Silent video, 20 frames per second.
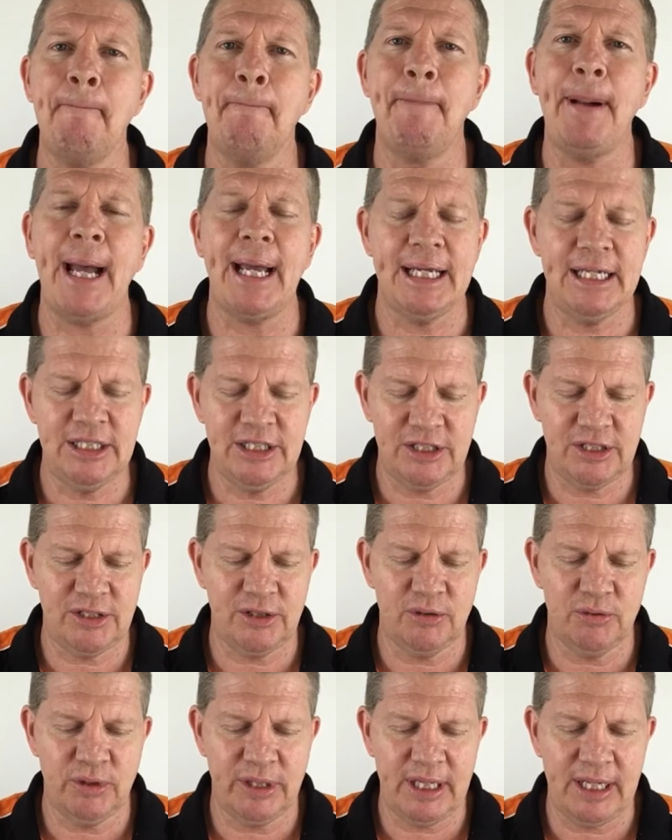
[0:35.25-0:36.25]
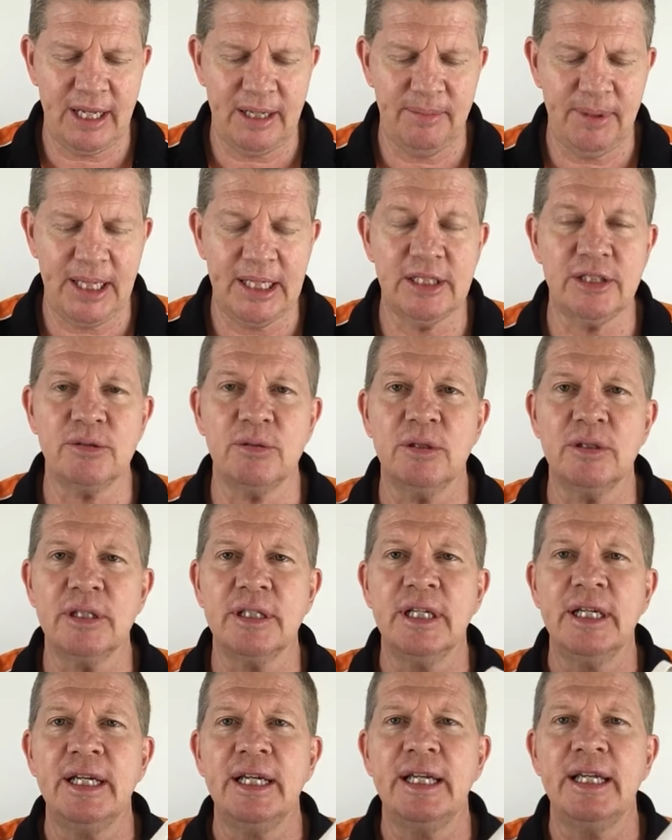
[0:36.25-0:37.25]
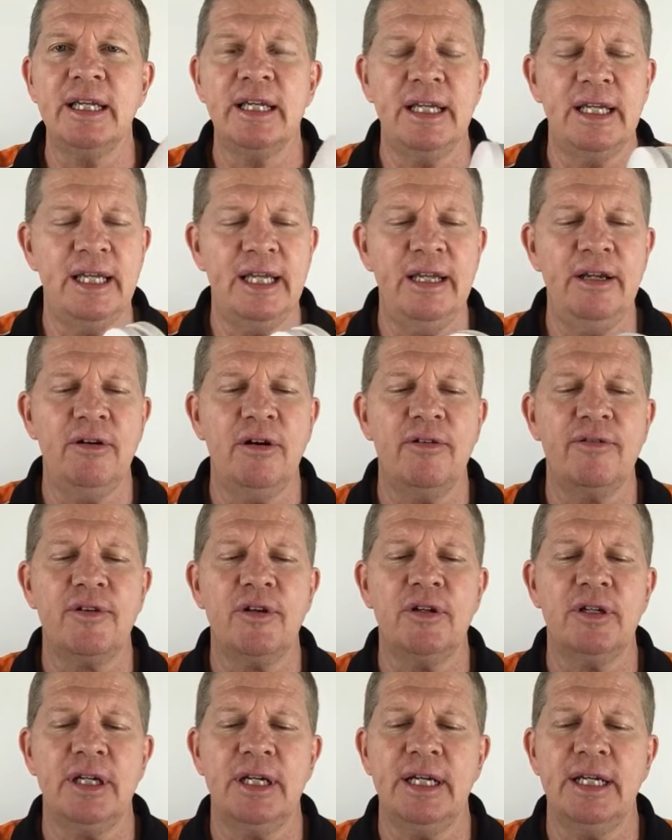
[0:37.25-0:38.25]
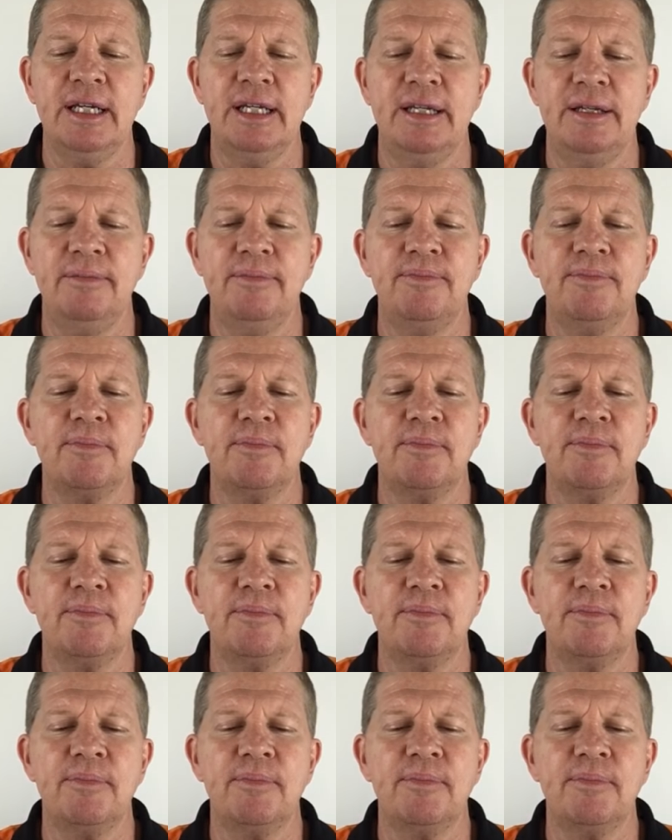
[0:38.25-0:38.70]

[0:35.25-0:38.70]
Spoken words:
base, a relay base, well, here I've got a